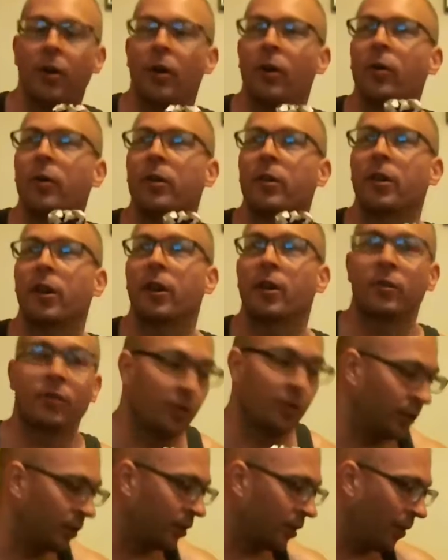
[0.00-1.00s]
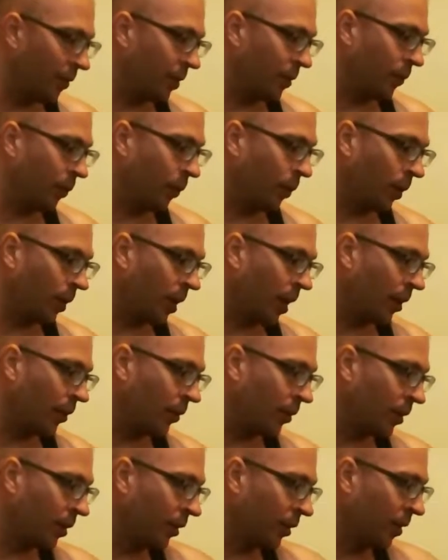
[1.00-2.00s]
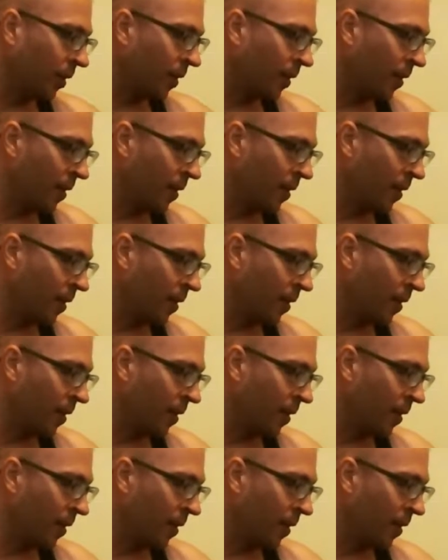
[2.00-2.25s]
cone. It's 174 calories.